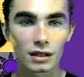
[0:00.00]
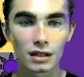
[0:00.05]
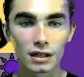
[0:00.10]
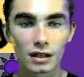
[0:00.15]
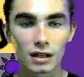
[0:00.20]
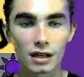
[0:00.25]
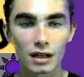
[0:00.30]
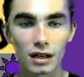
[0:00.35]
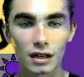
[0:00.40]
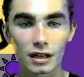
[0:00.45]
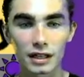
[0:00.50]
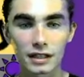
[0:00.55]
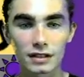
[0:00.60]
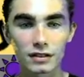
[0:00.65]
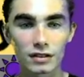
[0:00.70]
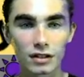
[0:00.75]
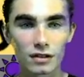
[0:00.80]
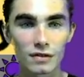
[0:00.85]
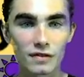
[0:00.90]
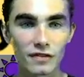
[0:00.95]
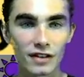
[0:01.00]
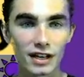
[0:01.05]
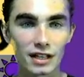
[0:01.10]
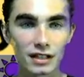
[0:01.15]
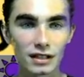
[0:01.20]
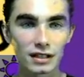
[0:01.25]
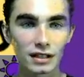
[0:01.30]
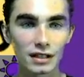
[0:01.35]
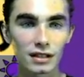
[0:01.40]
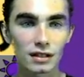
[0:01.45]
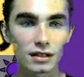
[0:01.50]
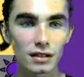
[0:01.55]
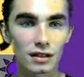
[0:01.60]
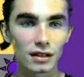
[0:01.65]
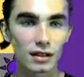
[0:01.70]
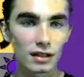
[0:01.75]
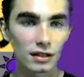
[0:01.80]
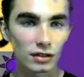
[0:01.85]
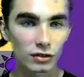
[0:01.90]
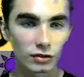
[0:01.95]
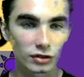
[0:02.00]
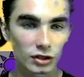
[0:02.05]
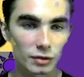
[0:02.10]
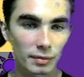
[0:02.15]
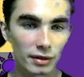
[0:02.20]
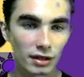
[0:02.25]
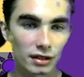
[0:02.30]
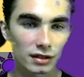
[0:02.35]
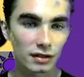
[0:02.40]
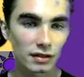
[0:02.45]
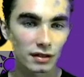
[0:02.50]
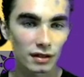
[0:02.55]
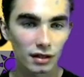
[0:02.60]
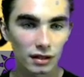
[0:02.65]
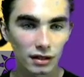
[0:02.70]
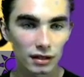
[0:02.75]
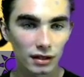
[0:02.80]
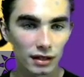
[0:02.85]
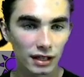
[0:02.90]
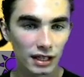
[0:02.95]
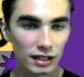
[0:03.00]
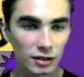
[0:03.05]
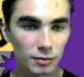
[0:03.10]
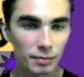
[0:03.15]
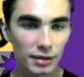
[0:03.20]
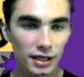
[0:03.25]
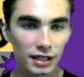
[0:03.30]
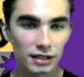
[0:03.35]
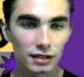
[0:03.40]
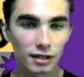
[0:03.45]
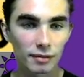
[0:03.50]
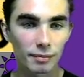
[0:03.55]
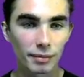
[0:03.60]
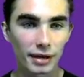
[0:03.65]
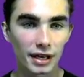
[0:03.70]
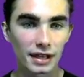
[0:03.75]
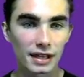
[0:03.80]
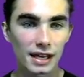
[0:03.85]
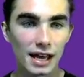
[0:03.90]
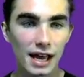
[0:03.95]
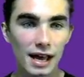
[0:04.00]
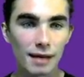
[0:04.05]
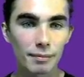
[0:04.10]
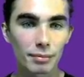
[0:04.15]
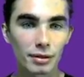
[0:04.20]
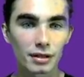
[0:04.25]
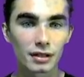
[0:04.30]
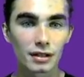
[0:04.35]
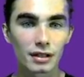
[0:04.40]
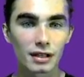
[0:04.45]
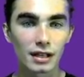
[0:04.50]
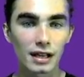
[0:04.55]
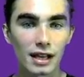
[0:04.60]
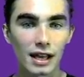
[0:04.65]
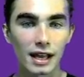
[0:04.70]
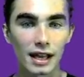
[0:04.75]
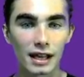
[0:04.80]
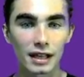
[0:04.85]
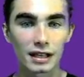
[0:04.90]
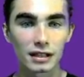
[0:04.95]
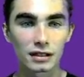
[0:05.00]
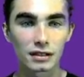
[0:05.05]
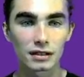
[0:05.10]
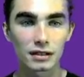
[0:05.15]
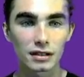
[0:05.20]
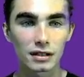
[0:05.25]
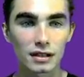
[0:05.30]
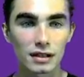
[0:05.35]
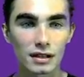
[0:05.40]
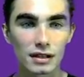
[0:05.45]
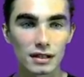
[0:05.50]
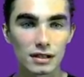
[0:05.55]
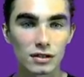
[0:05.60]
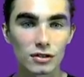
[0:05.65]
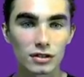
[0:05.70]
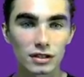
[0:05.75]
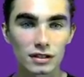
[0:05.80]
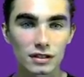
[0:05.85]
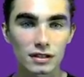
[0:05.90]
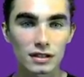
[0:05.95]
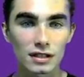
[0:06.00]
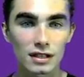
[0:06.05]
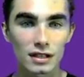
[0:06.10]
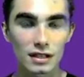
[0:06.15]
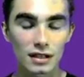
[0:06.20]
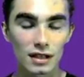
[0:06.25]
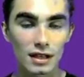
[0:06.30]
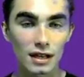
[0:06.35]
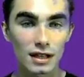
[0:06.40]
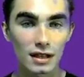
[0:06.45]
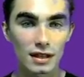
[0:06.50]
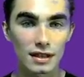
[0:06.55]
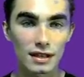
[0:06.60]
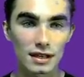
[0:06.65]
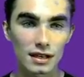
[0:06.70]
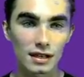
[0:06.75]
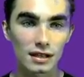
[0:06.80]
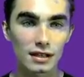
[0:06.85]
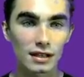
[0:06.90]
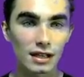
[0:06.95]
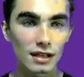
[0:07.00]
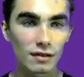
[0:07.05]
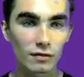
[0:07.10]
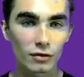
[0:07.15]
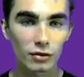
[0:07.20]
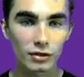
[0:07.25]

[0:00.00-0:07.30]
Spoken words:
All right, so finally, this response gets picked up by the app, and you can see that the invoice